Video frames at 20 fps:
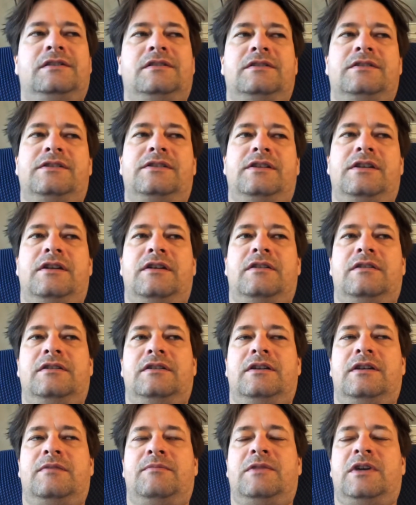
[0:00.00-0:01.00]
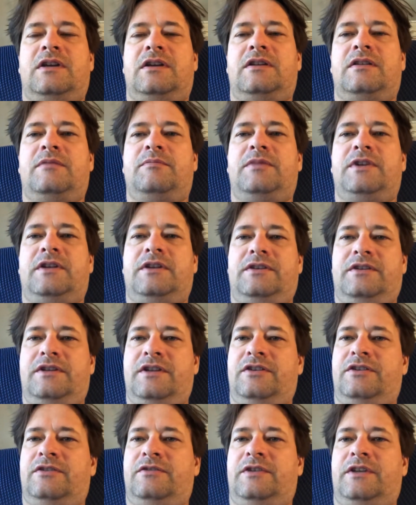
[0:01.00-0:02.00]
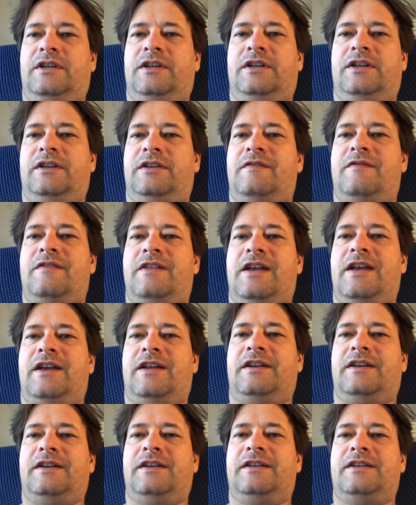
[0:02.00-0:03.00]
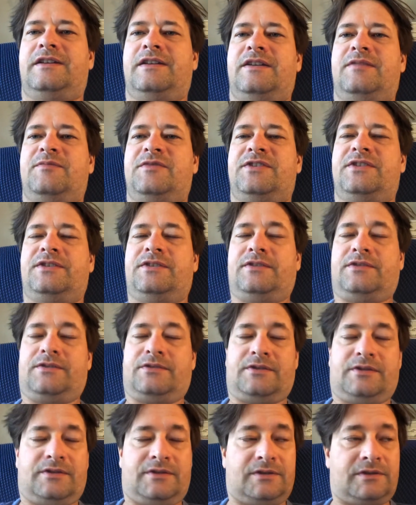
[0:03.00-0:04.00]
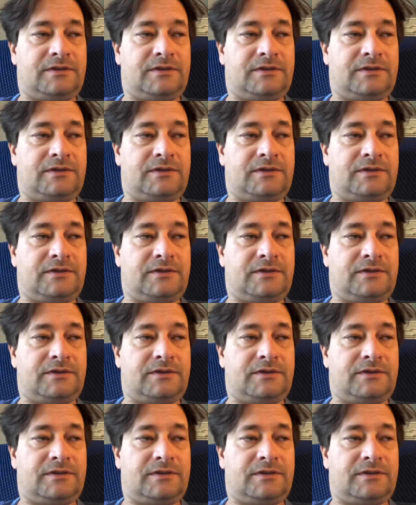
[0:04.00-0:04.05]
So I'm not gonna be doing any of that anytime soon.